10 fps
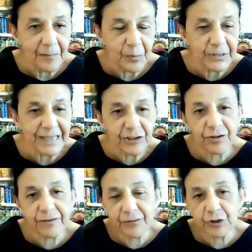
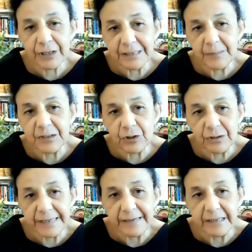potential for transmission
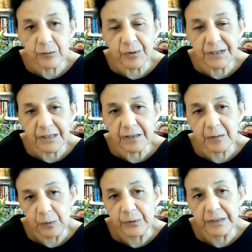there is within a
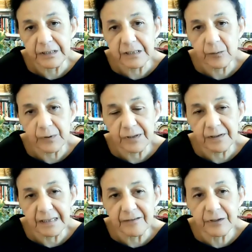community with
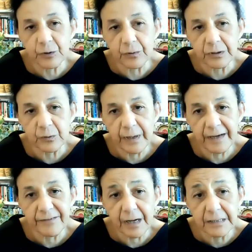individuals who
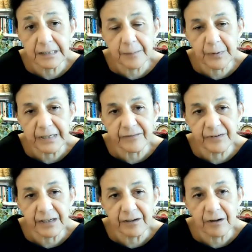have unsuppressed
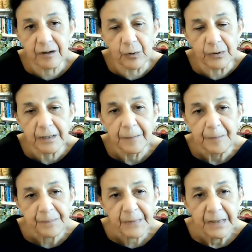viral load.
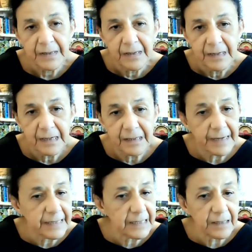
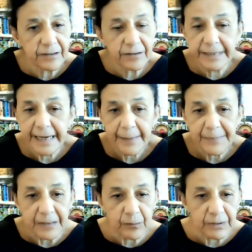And another gap
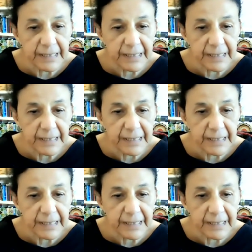that was